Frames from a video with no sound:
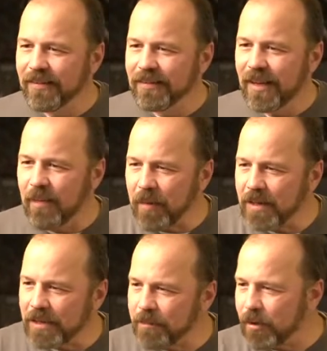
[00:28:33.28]
The
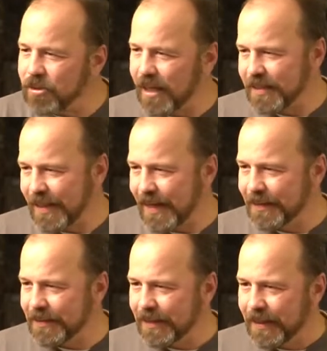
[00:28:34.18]
Apostle Paul says
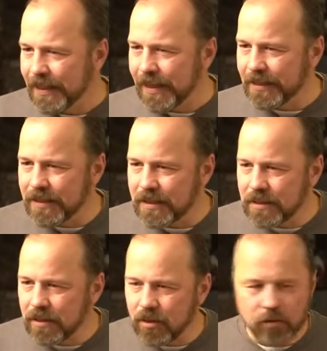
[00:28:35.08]
that. And this is
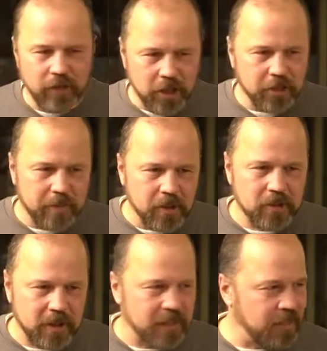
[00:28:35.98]
a converted
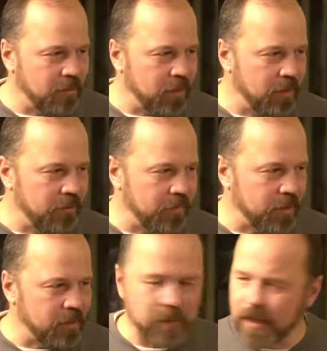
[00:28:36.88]
person. I think we don't
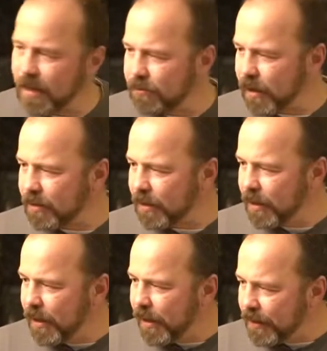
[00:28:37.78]
argue with that, right?
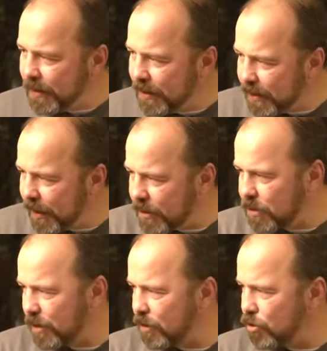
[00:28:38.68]
And he has
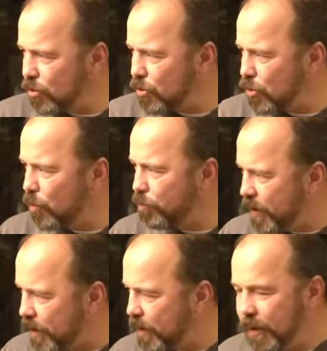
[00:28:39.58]
that issue. So
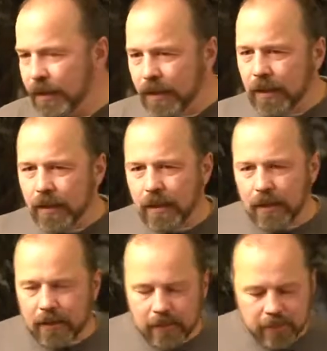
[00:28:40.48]
be
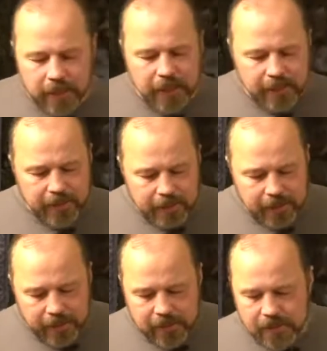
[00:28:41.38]
uh, ready
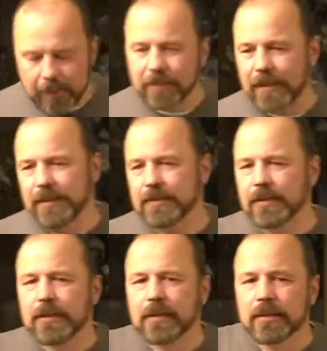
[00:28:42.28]
and accept it
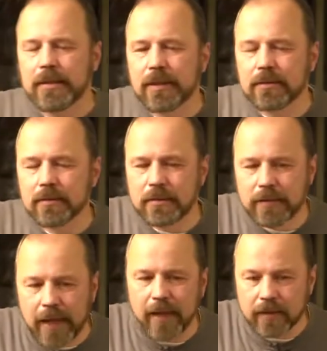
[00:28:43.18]
that,
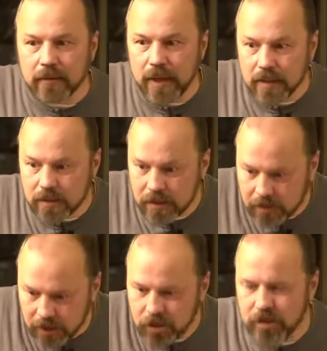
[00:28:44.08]
yeah, as a
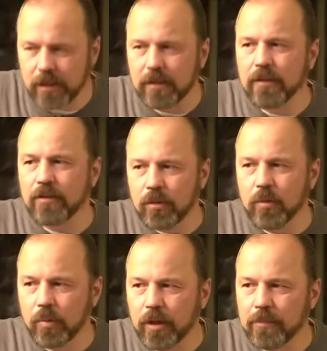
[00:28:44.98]
Christian, you
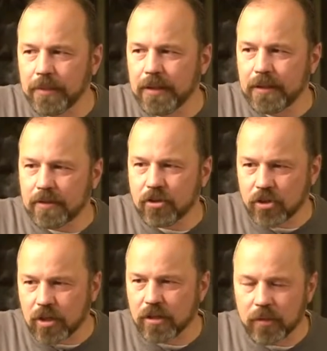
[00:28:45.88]
will be
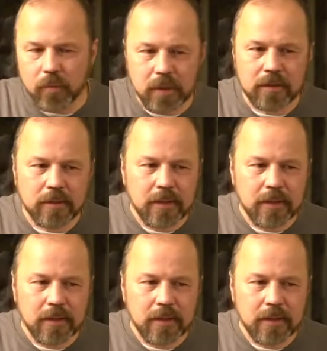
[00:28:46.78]
struggling with